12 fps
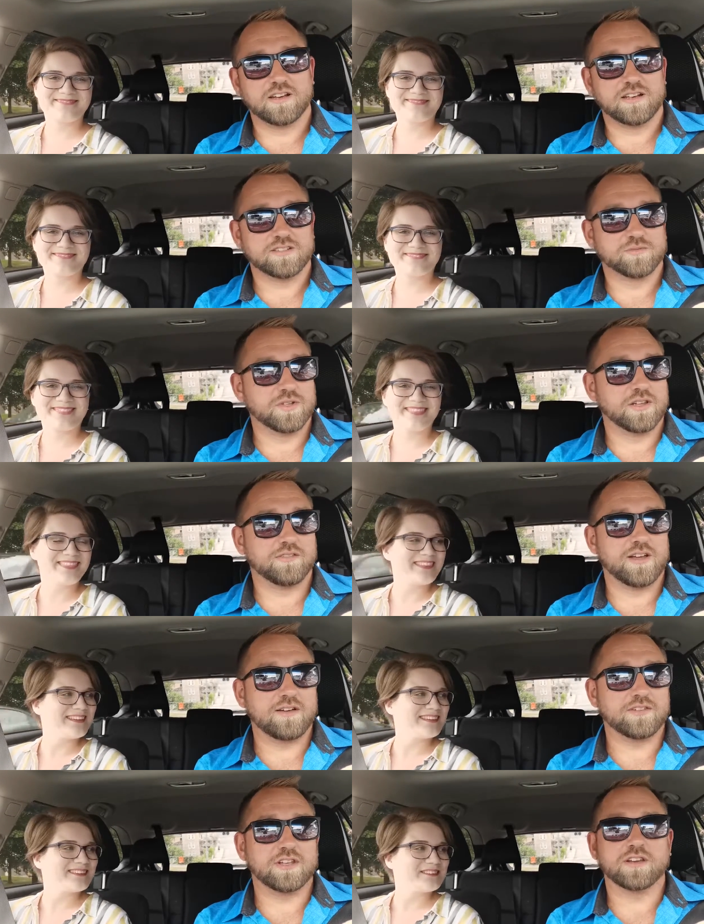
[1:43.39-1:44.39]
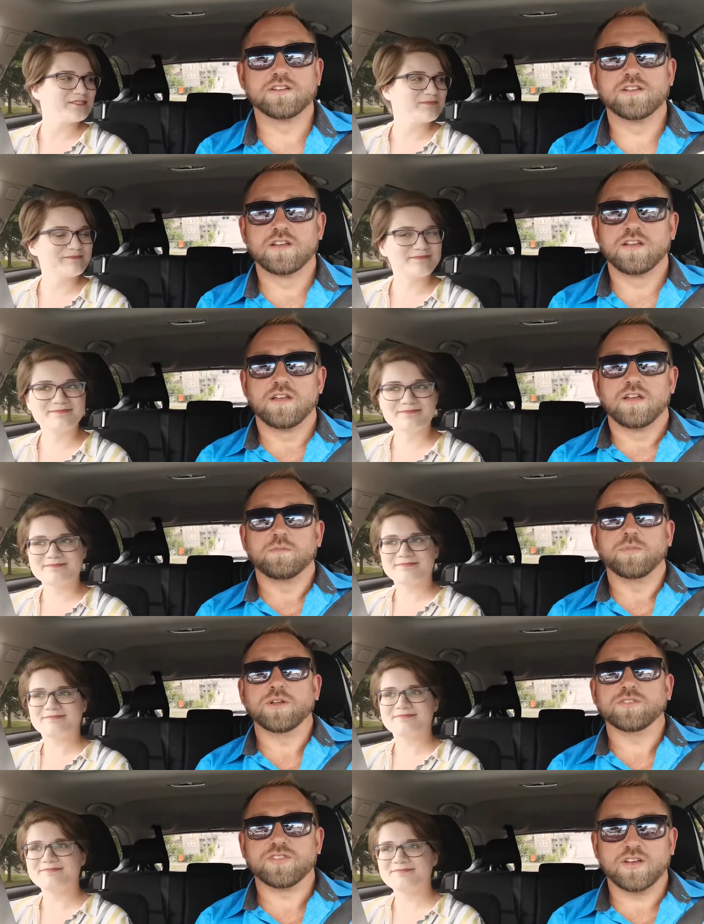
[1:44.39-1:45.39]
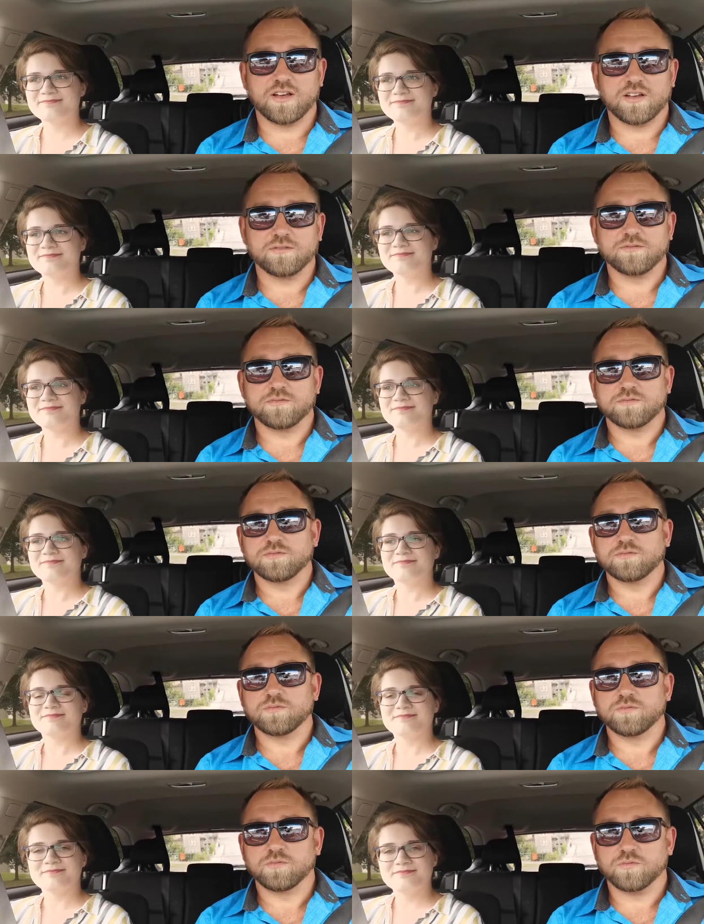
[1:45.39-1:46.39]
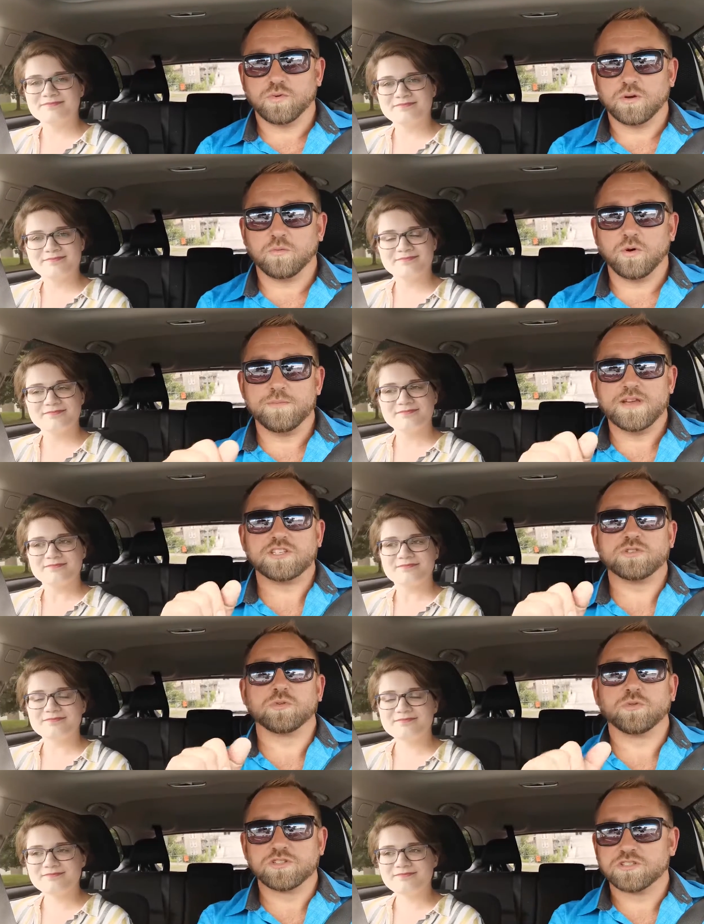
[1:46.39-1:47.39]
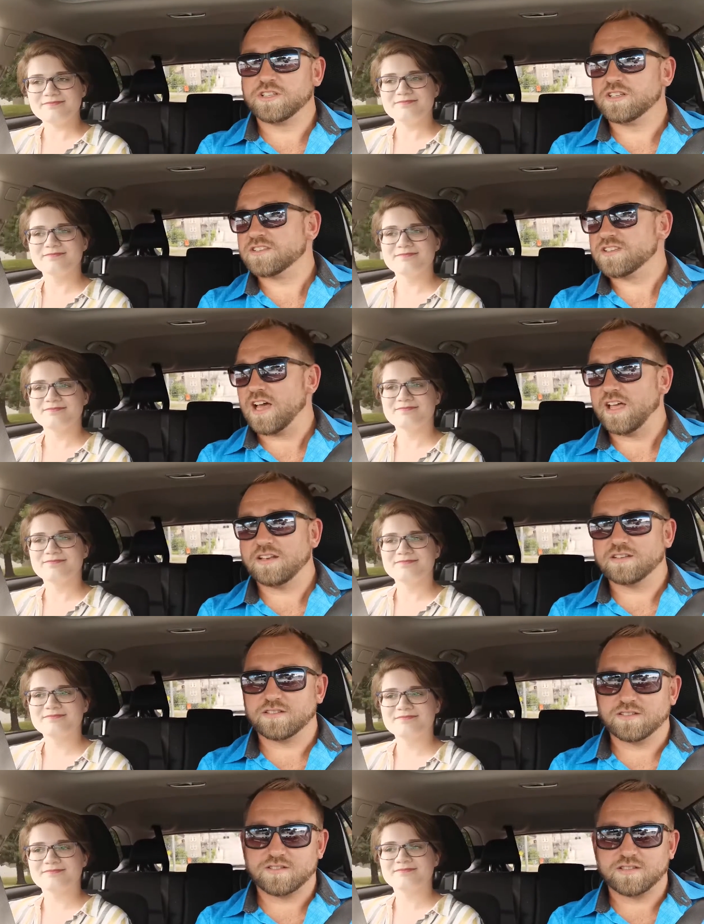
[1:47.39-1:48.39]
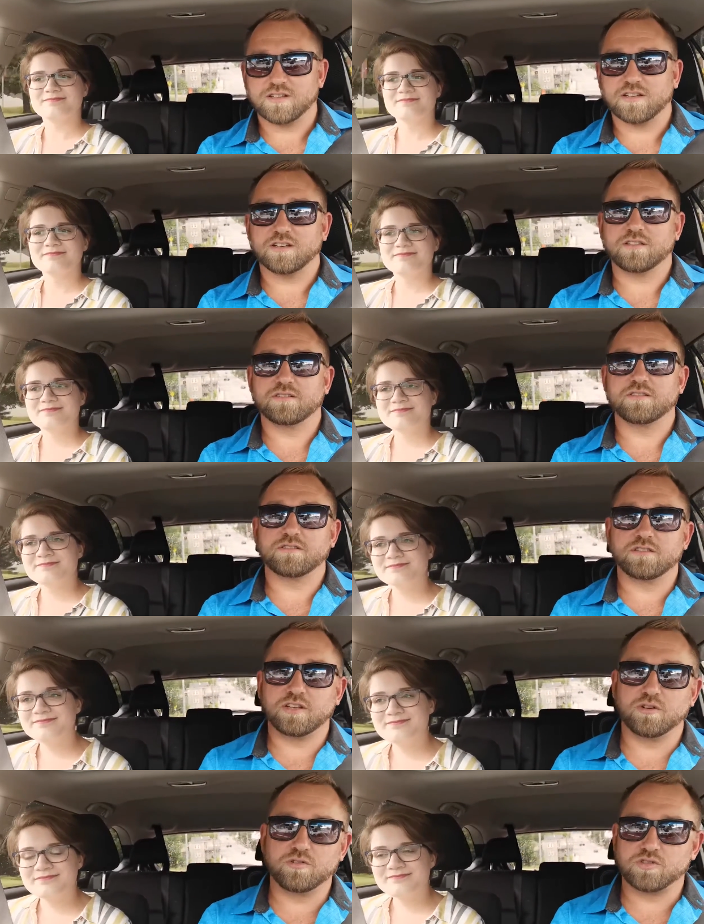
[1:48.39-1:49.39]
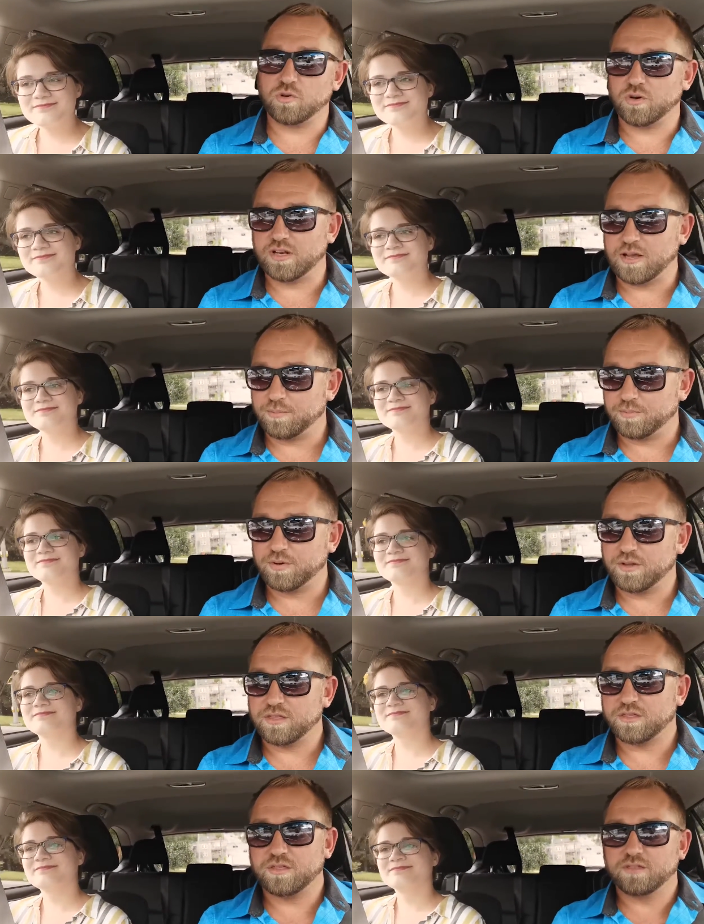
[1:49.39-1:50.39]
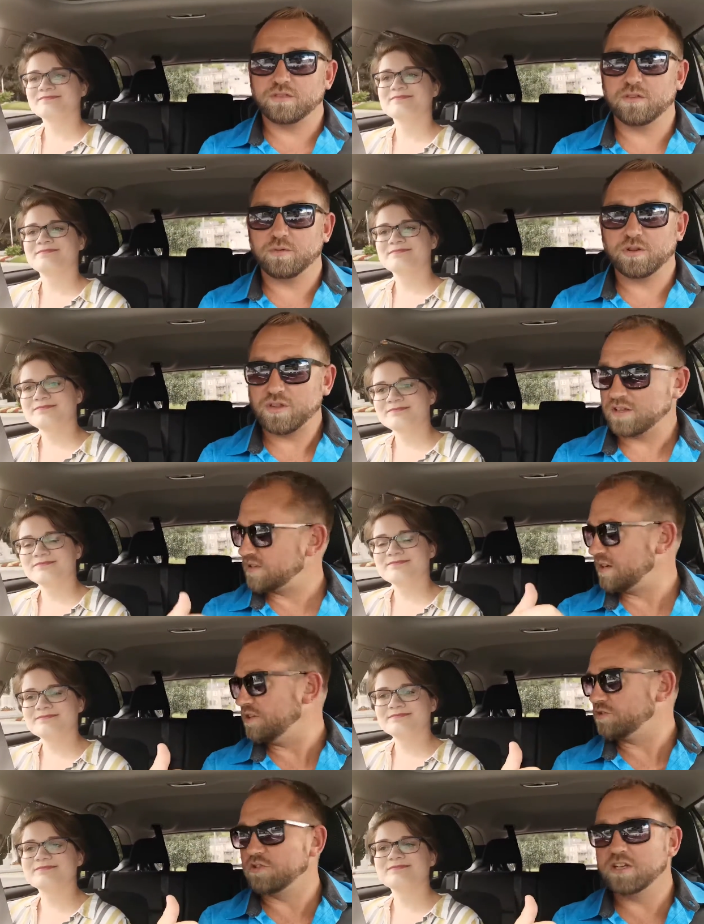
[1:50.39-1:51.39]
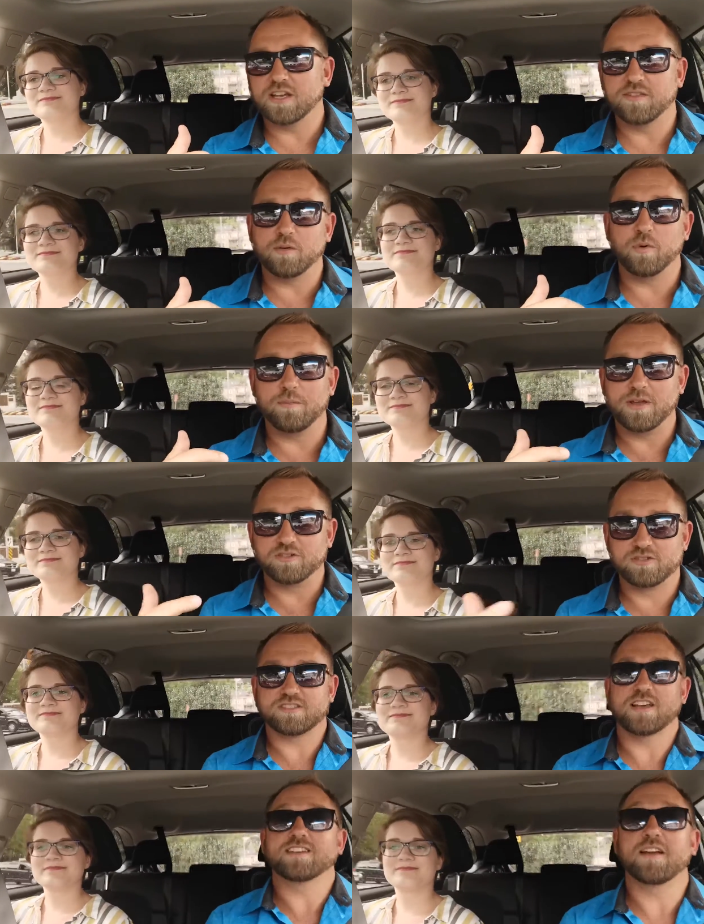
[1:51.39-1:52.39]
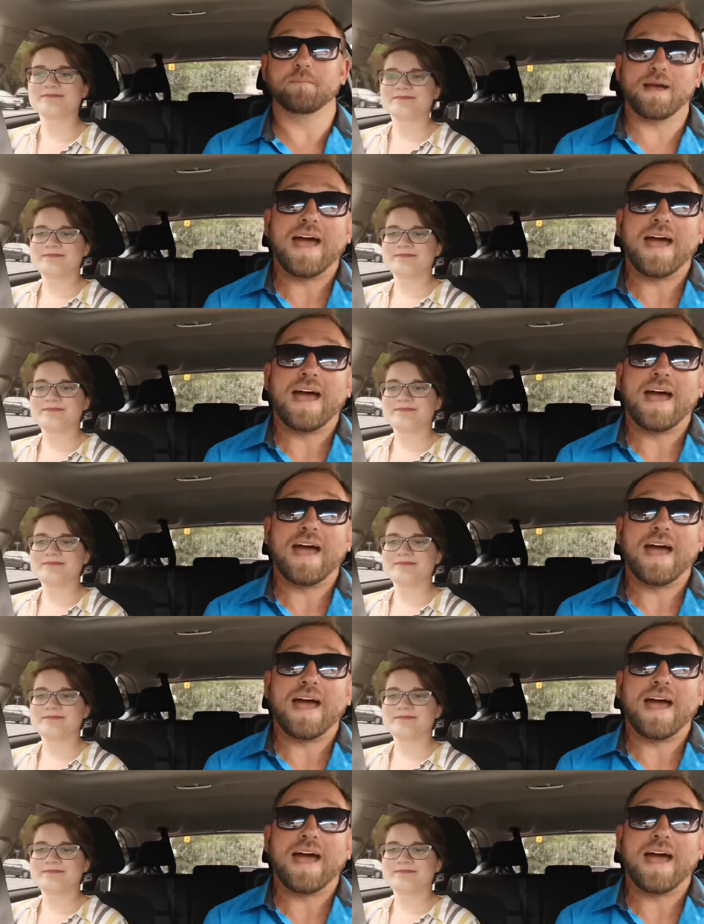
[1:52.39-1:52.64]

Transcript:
Speaker 1: because uh, we love having you. But uh, what what made you originally decide to, you know, join up with, with us at Intrigue, and then what made you decide to come